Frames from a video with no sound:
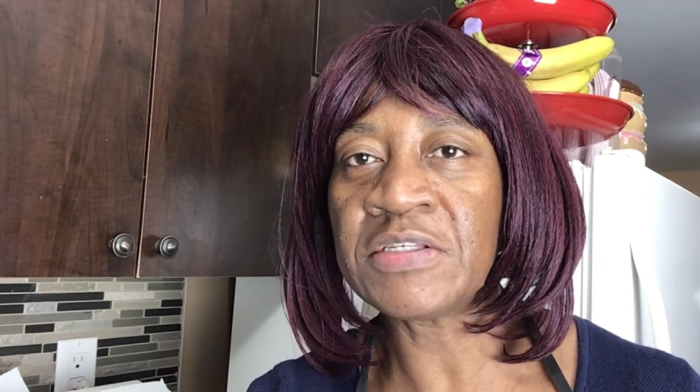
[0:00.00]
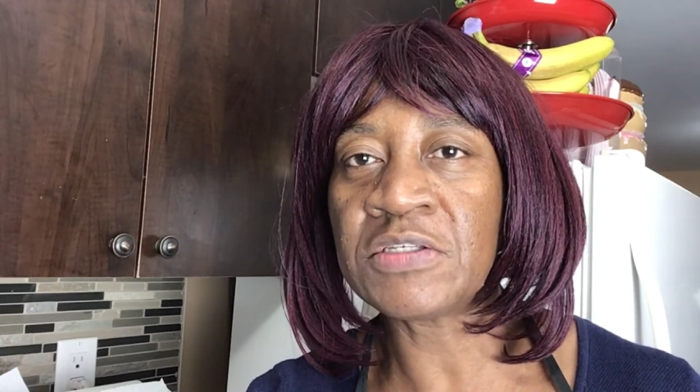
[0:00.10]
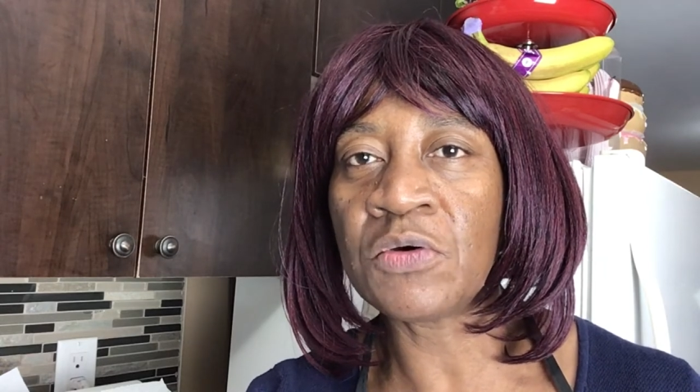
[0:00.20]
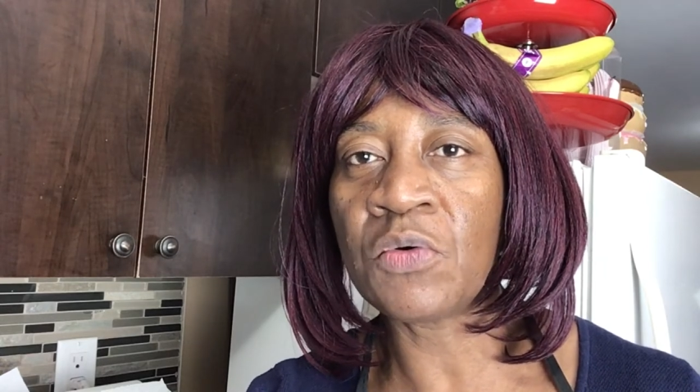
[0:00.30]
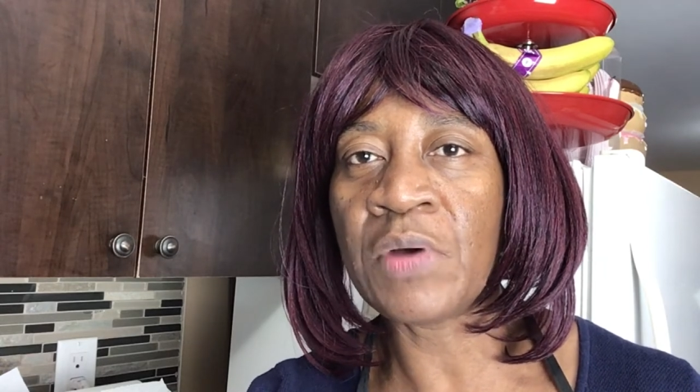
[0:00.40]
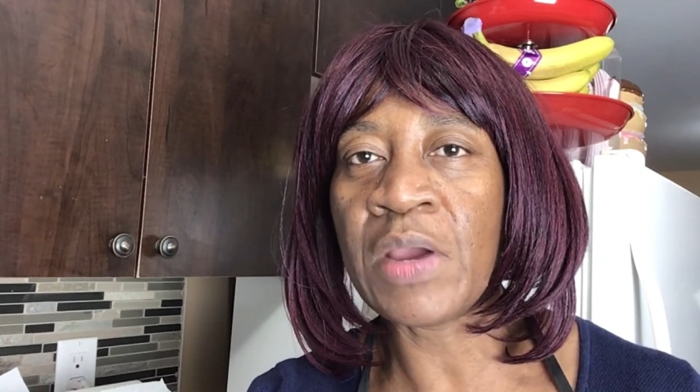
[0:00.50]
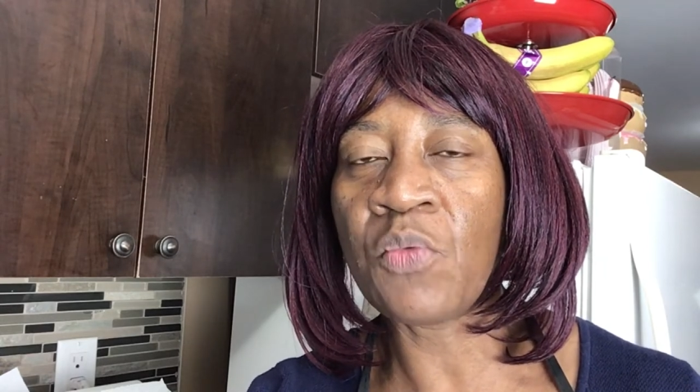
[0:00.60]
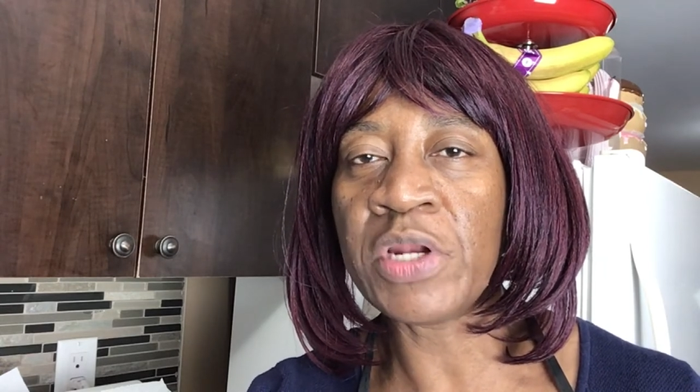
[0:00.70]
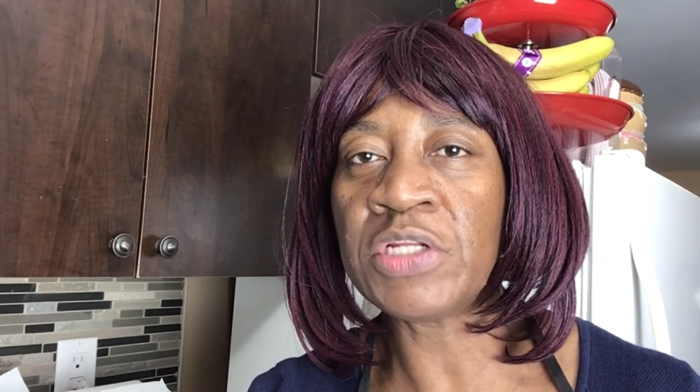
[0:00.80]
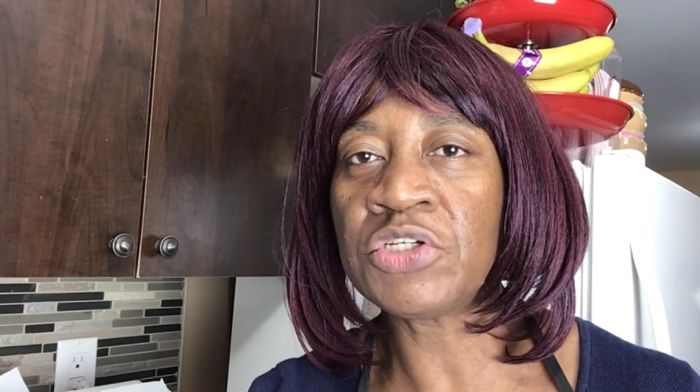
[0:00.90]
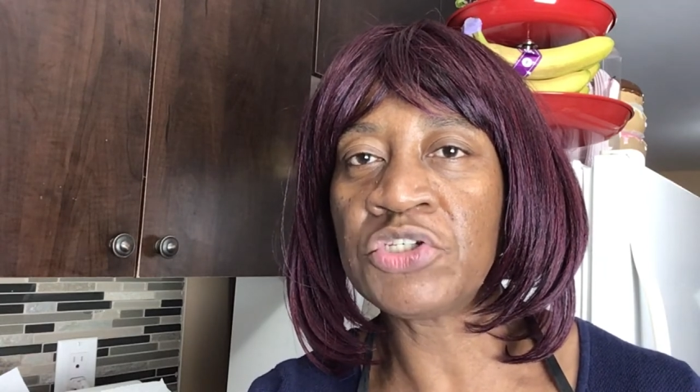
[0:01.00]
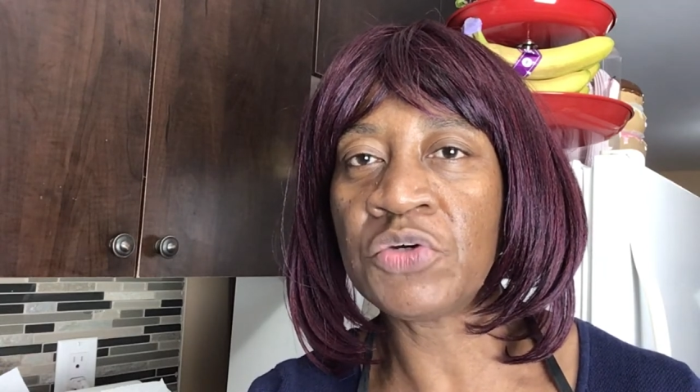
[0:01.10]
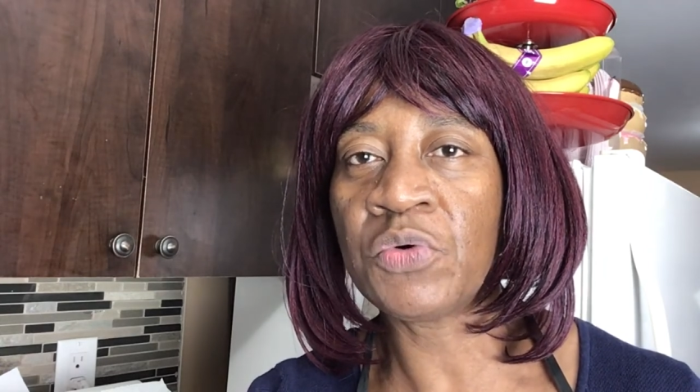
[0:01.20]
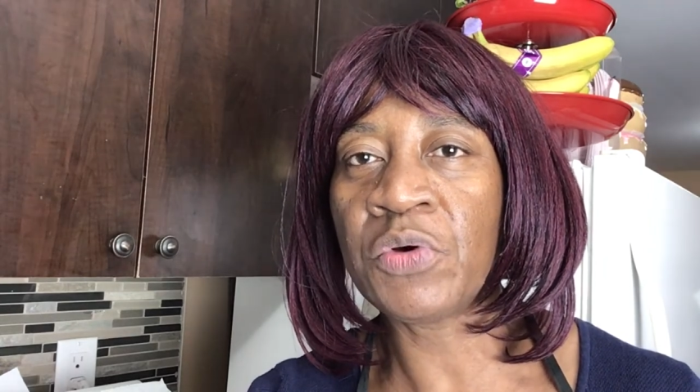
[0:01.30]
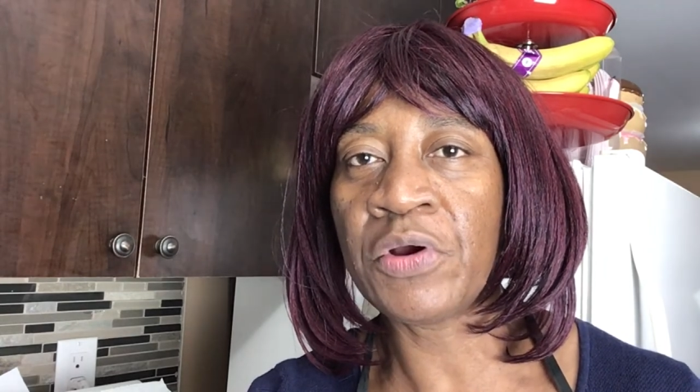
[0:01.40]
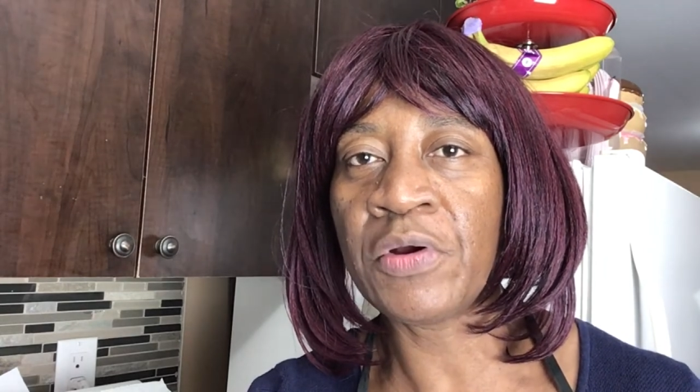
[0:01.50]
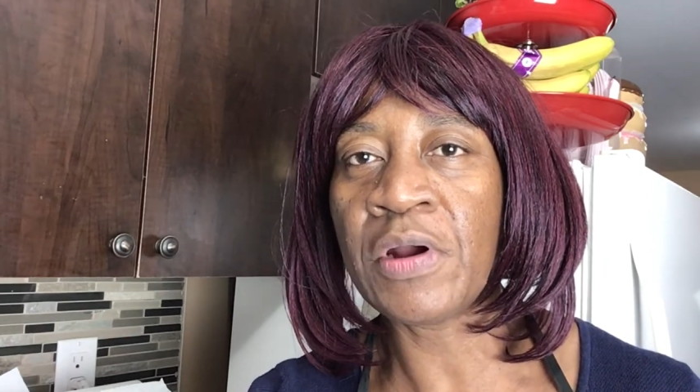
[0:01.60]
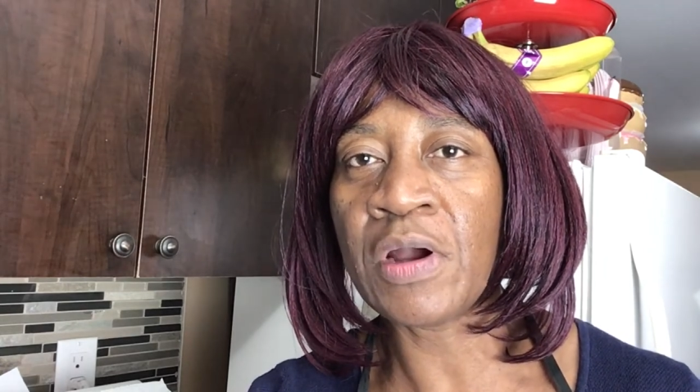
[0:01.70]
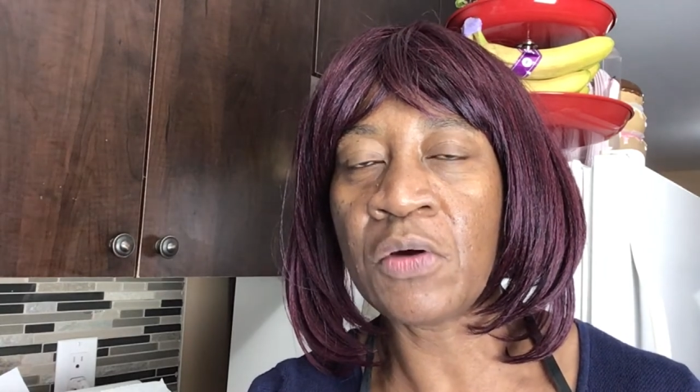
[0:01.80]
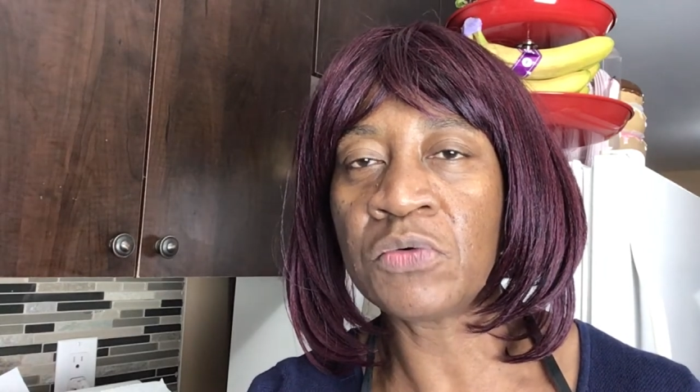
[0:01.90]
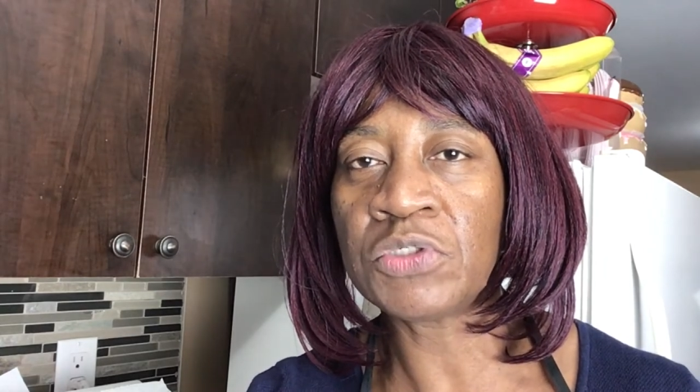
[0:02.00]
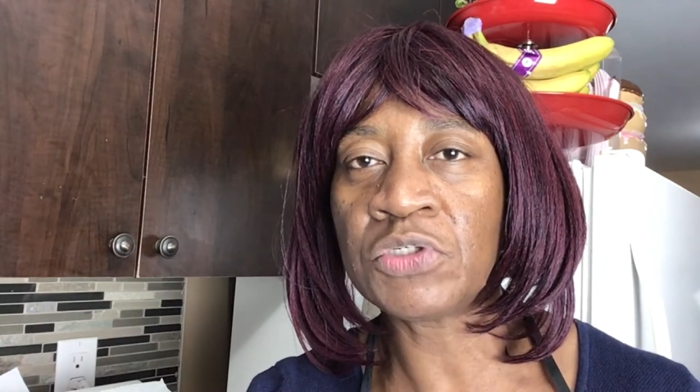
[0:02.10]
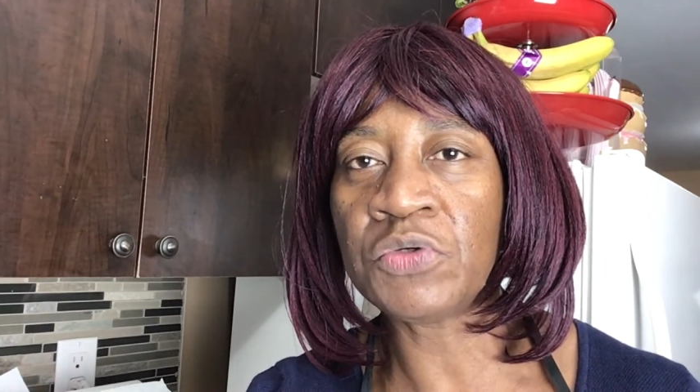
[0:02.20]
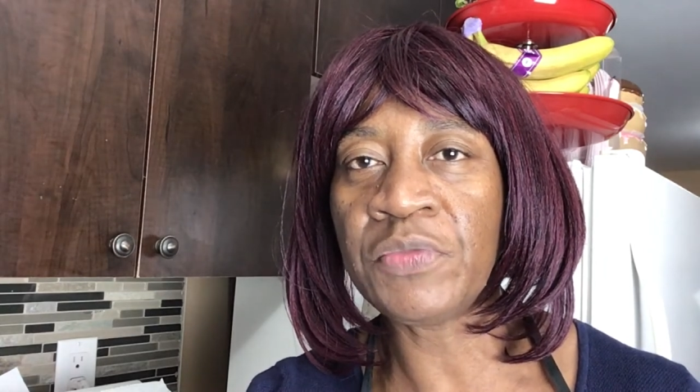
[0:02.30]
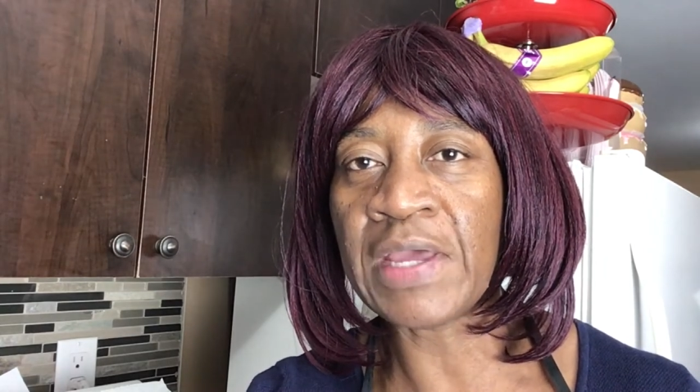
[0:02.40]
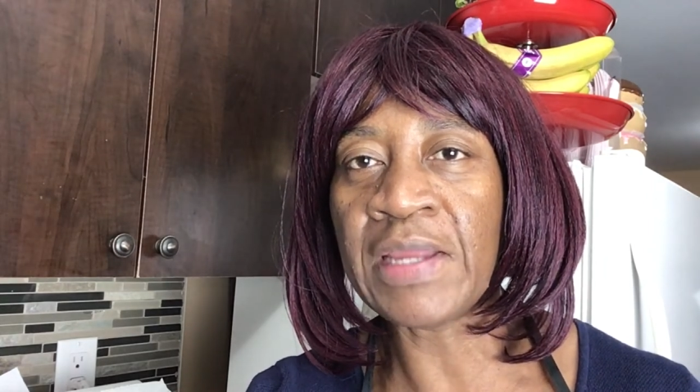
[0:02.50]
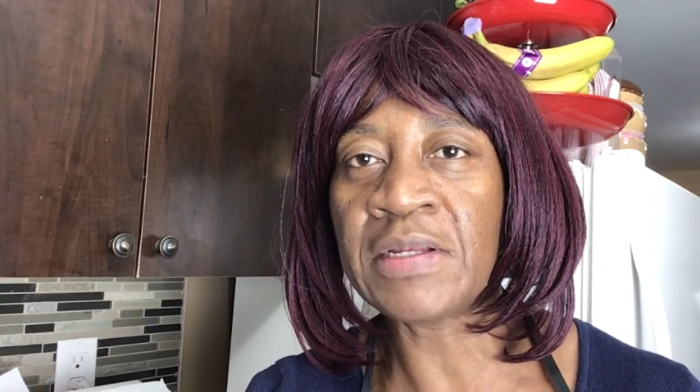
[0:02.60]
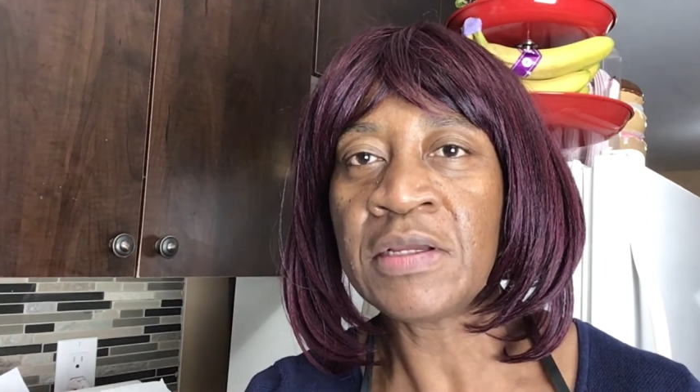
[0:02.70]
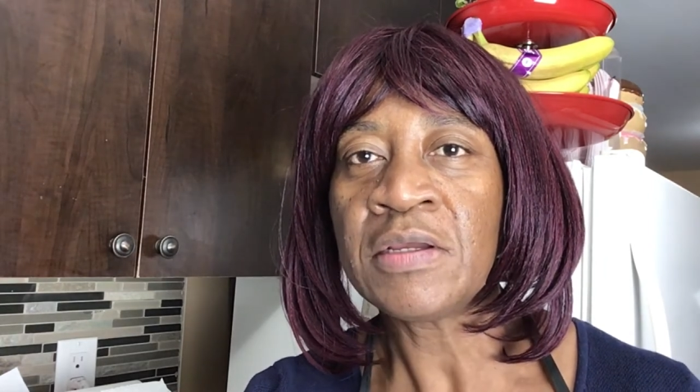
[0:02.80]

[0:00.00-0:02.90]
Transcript: so I wanted to show her how to do that.